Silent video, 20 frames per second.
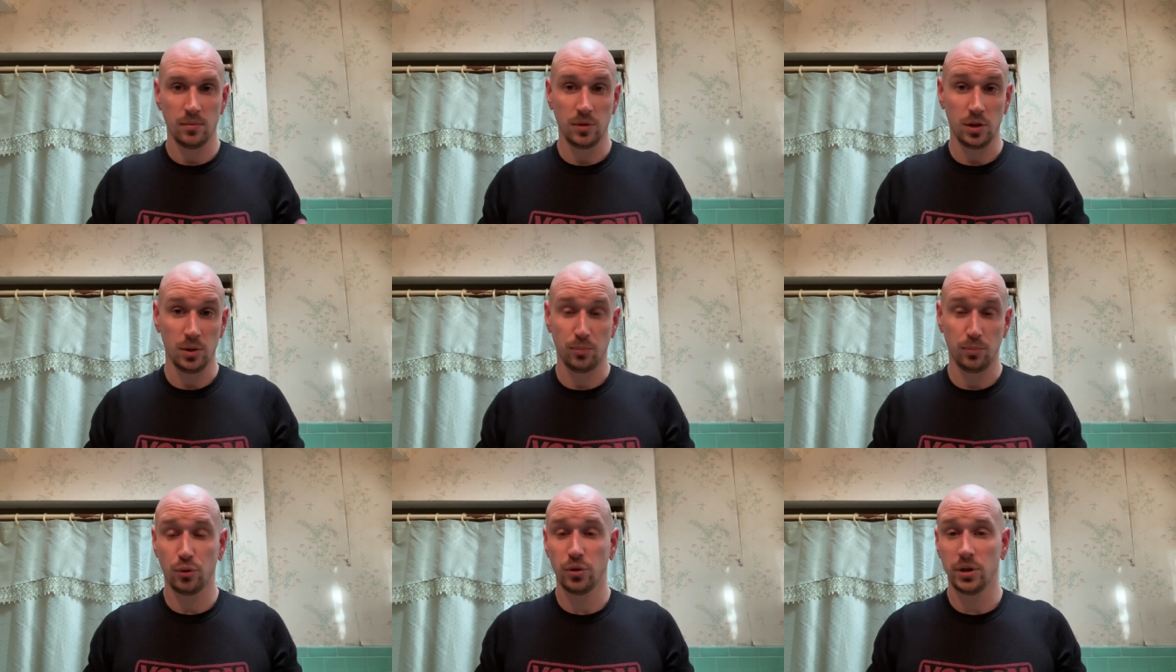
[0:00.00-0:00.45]

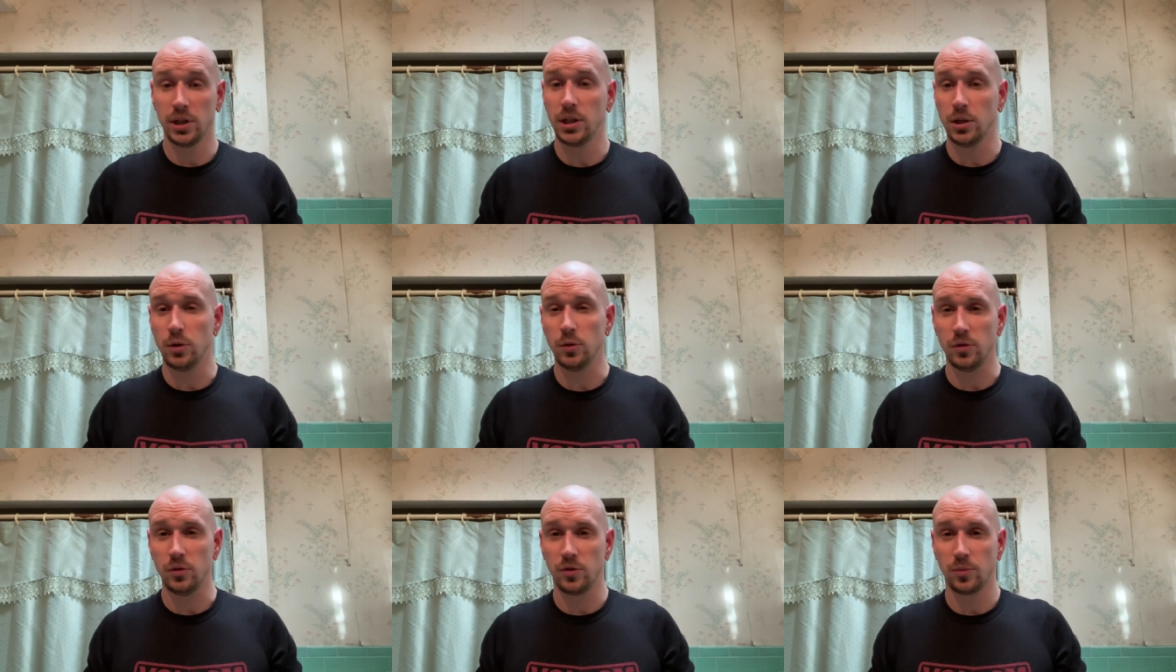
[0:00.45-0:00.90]

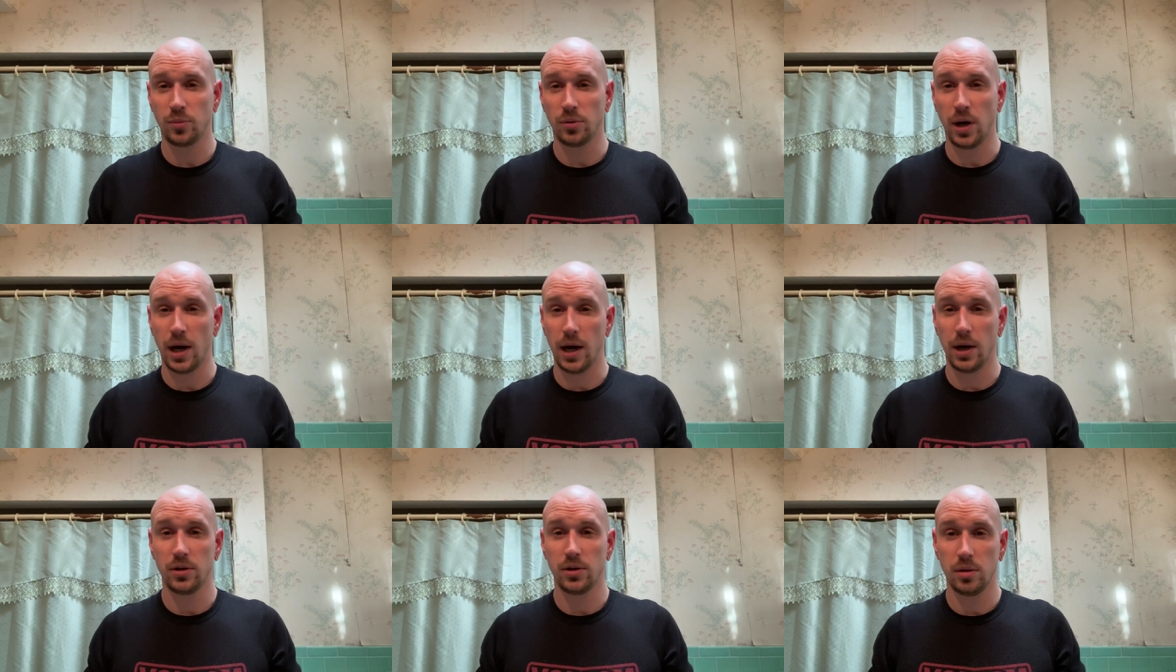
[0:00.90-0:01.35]
pre-used
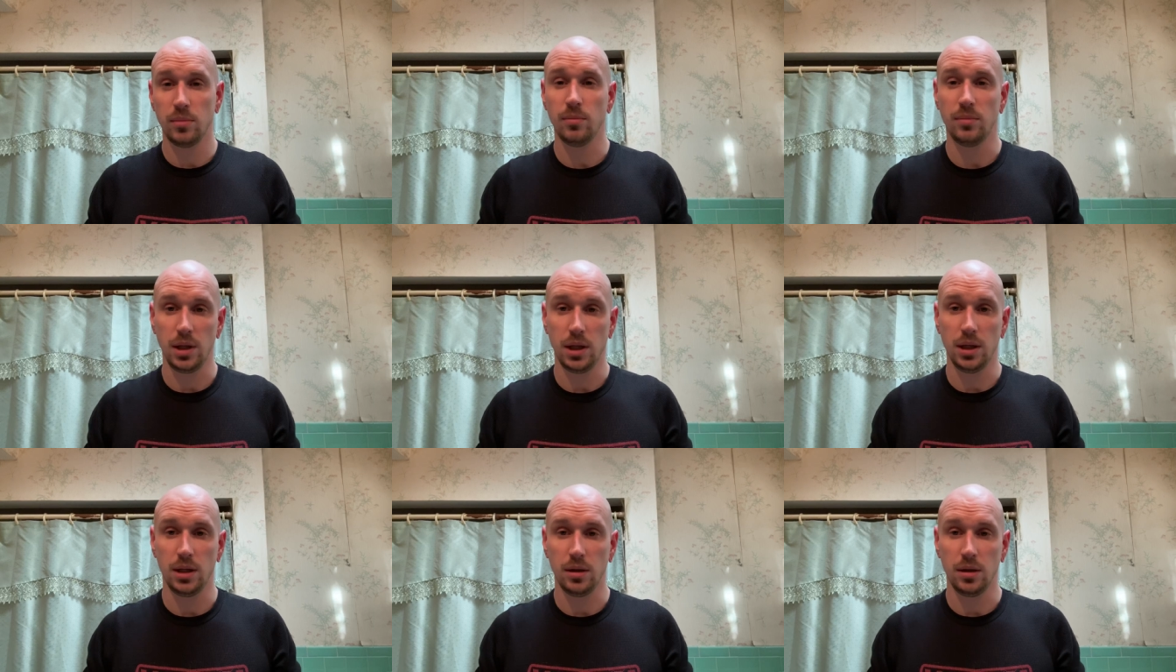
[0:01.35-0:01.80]
prior to
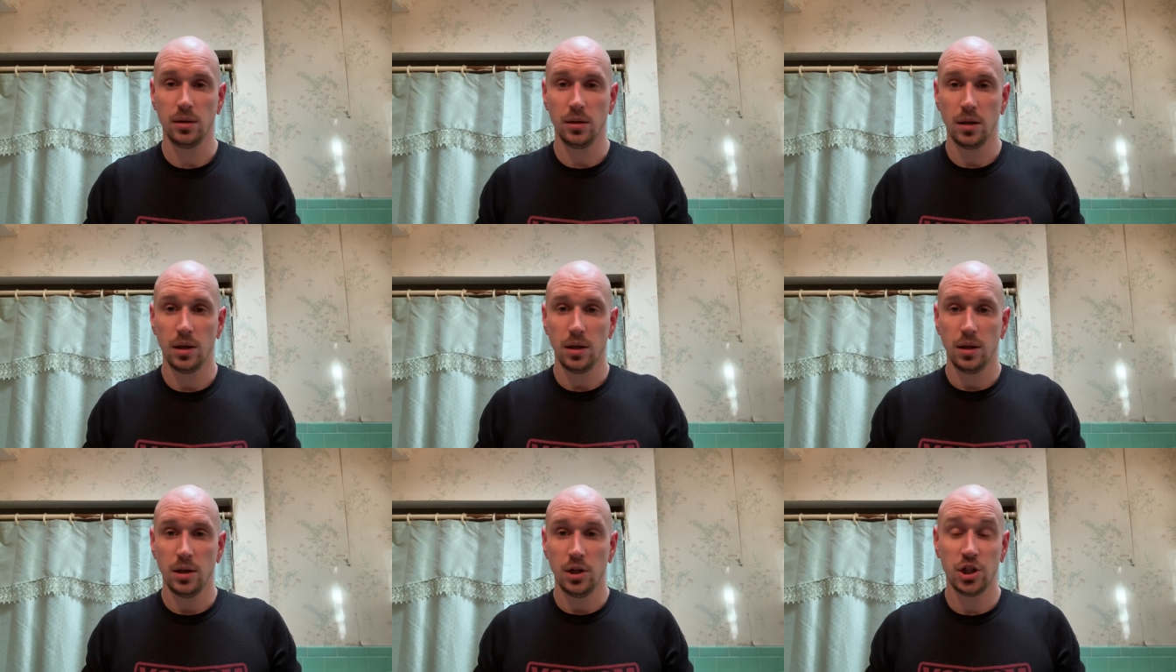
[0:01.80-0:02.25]
me
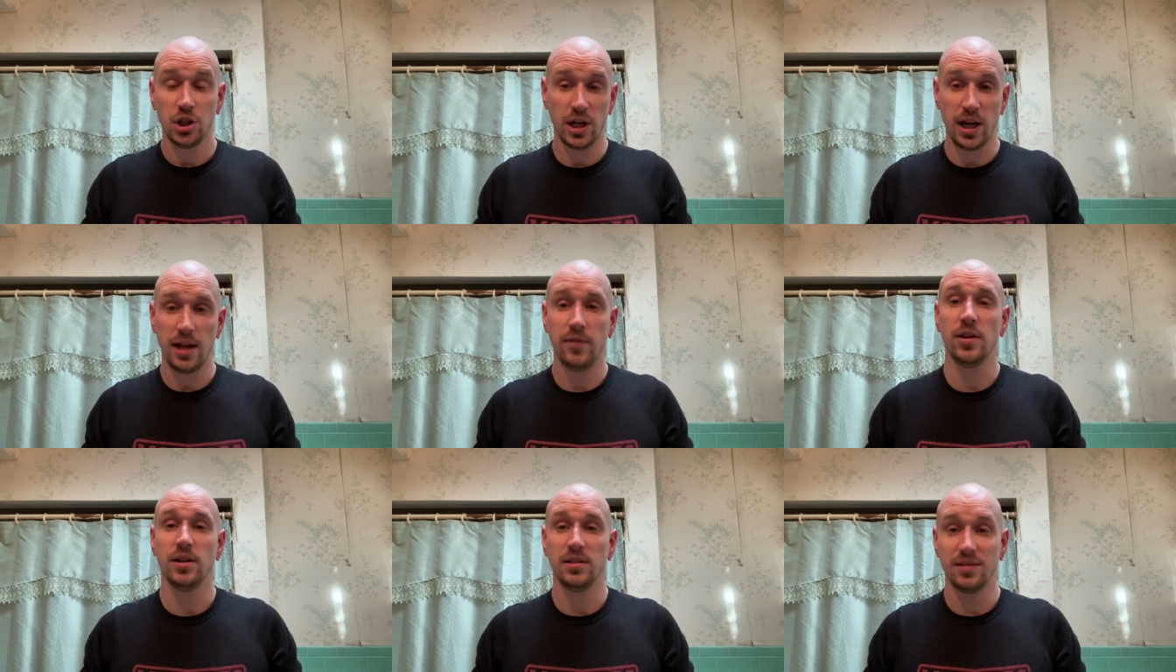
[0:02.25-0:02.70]

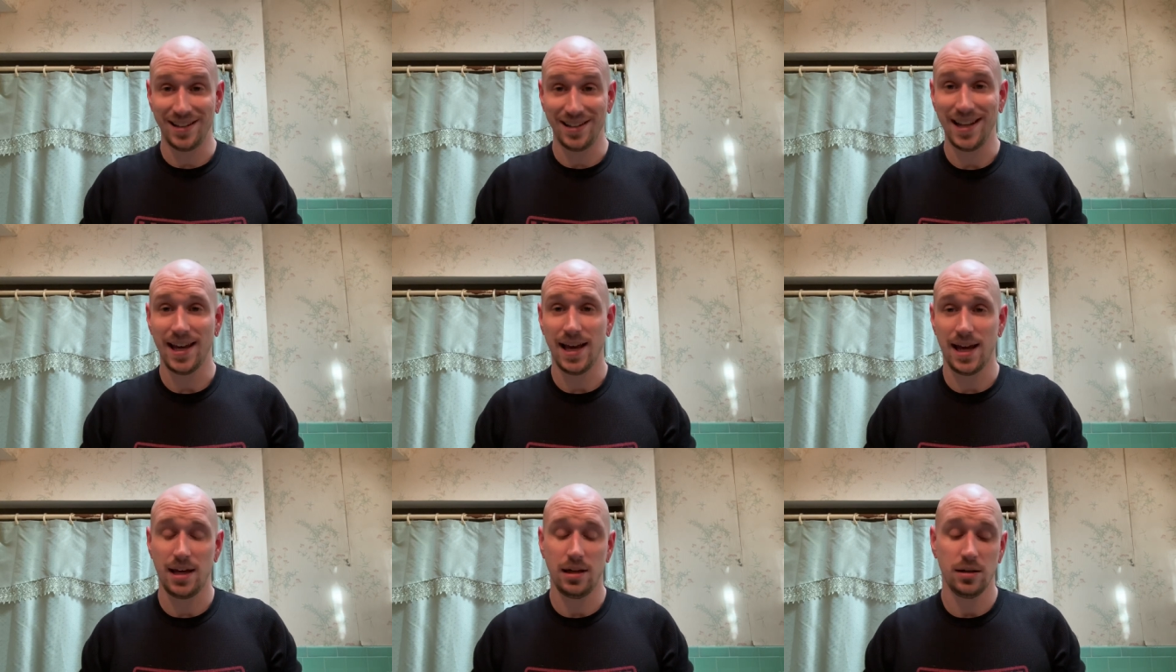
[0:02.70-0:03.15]
shaving
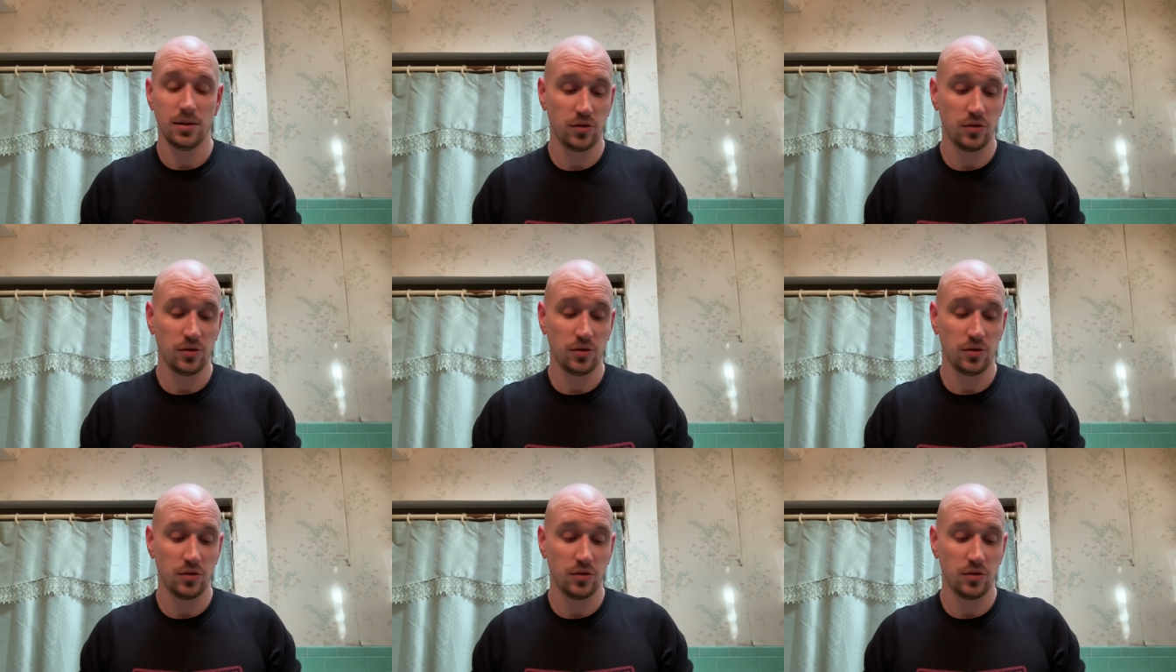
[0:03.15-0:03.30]
today.